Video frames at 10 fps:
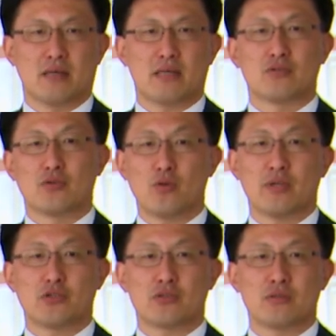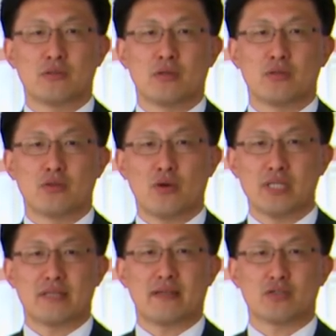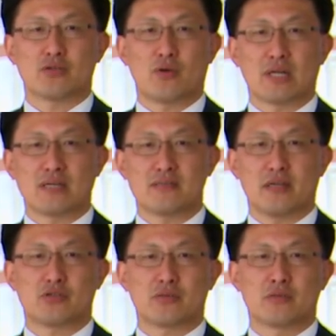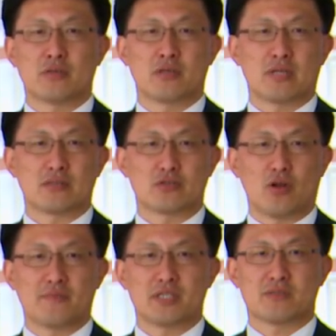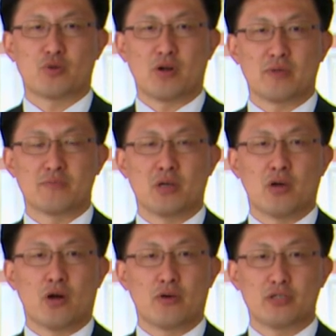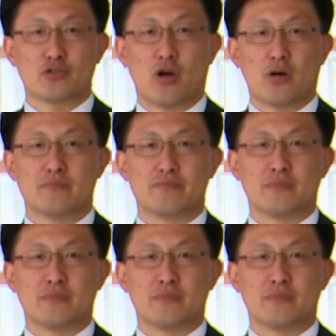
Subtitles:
And no nation, no international organization can solve this problem on its own.